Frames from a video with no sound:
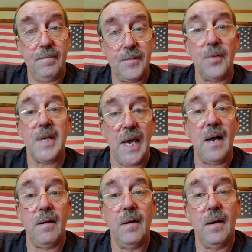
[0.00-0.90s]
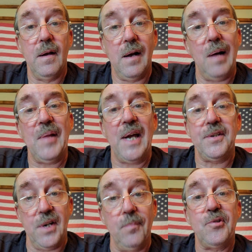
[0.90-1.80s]
So yeah, I'm that
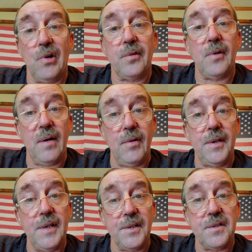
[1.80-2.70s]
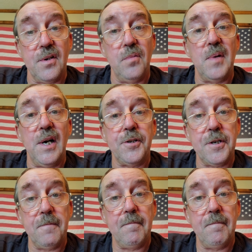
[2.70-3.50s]
dumb truck driver that doesn't know much.